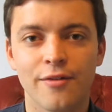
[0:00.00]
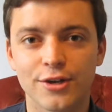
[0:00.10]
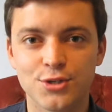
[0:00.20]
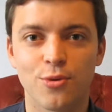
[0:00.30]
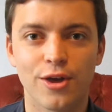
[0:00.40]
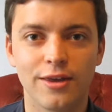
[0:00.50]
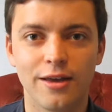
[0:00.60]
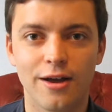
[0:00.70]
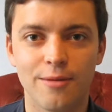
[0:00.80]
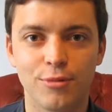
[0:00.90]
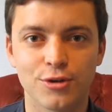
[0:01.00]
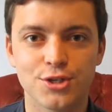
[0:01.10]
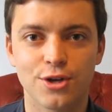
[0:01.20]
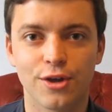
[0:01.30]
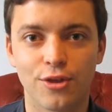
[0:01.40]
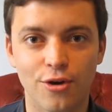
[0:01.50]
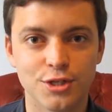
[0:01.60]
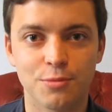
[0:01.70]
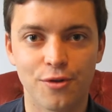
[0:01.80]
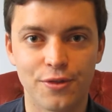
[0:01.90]
That's why books like The
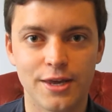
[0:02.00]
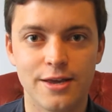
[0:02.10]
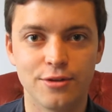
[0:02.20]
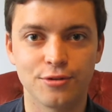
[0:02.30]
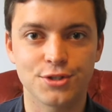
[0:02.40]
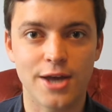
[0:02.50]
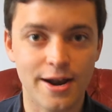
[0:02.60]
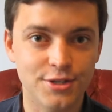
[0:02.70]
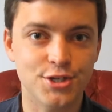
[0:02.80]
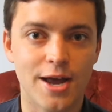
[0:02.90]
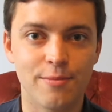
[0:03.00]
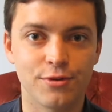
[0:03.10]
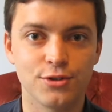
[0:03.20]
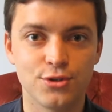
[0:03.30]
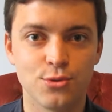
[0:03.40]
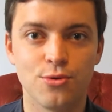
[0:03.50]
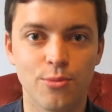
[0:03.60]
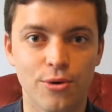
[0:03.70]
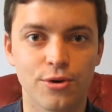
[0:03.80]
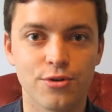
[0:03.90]
Gospel of the Eels and Salmon do
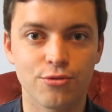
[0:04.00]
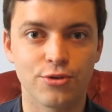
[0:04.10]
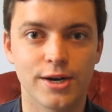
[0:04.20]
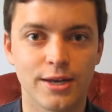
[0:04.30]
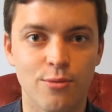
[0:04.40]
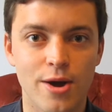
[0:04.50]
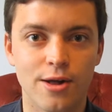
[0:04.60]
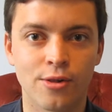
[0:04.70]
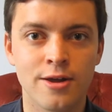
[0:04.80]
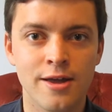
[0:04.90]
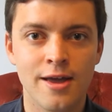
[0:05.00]
work really well.